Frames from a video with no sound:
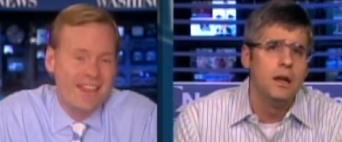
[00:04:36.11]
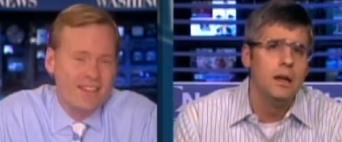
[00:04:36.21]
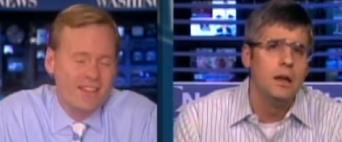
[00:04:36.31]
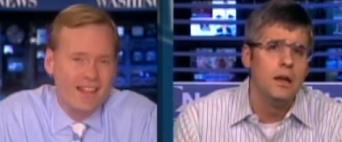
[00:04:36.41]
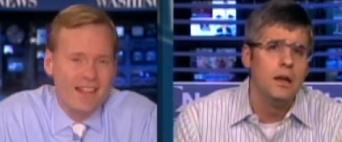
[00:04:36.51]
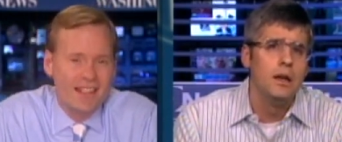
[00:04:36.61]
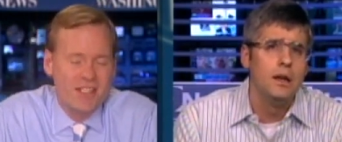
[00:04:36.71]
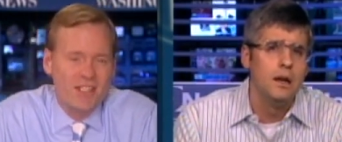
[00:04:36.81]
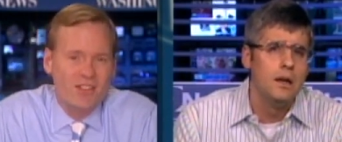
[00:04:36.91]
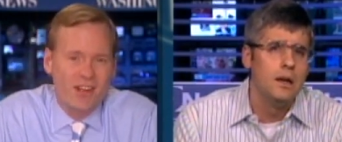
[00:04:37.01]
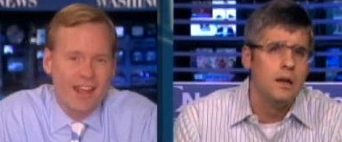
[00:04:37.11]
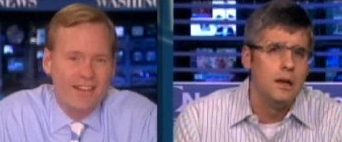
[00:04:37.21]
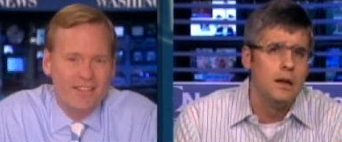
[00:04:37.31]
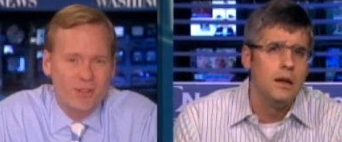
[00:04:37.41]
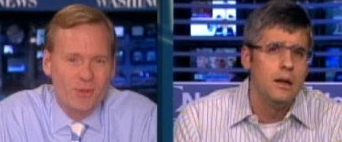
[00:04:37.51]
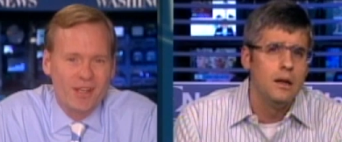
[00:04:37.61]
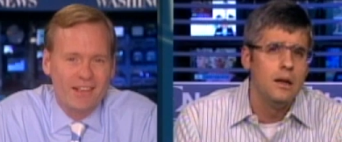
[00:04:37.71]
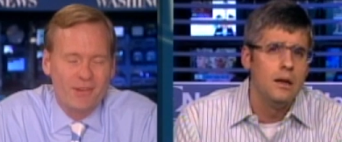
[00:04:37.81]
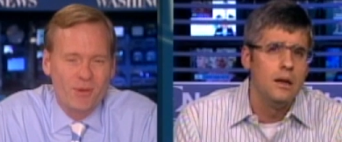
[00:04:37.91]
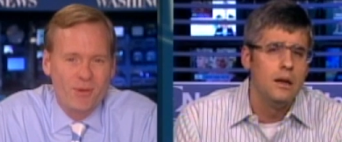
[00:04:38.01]
Speaker 1: that's that list is going to have to uh,
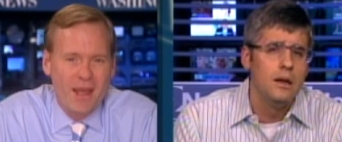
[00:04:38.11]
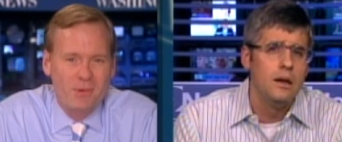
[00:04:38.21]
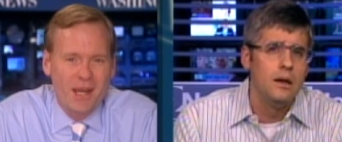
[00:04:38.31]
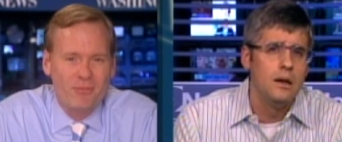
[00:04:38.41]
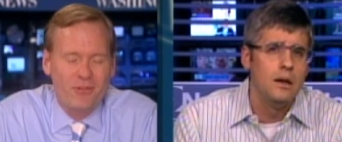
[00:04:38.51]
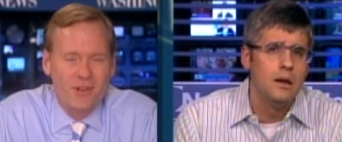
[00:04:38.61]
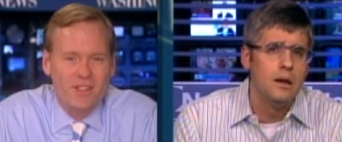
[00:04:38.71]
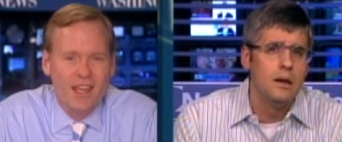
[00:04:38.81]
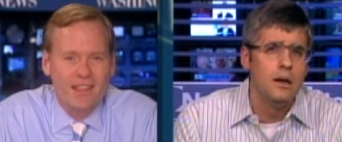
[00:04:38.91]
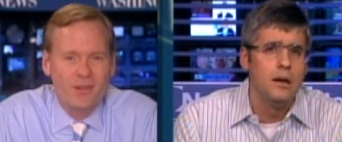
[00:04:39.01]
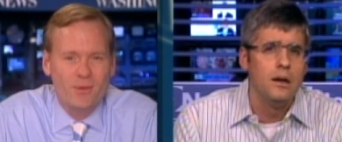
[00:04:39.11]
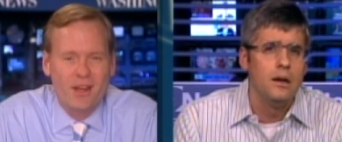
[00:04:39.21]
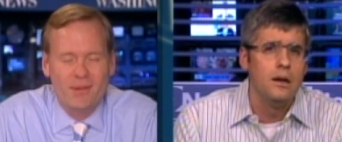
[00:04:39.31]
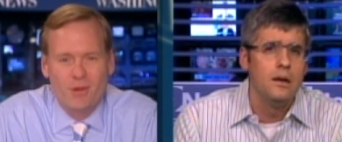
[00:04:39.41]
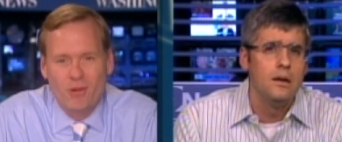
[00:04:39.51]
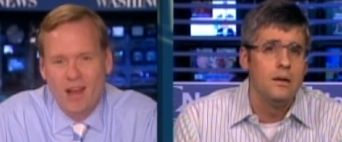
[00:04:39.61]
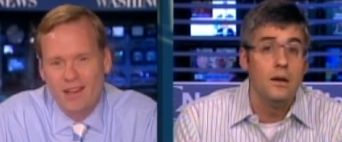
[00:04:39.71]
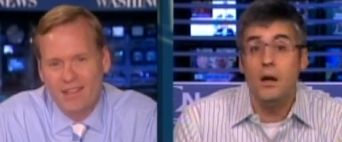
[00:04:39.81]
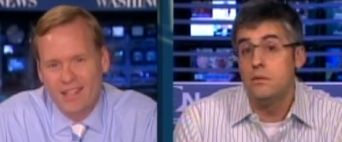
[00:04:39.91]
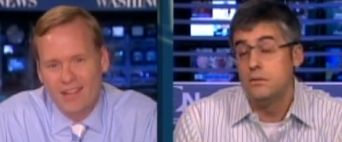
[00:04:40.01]
wrap it up for us. Thank you, uh, Mo Rocca, the
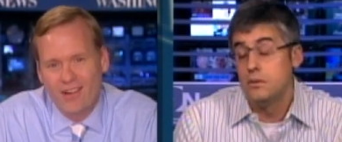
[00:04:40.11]
oh,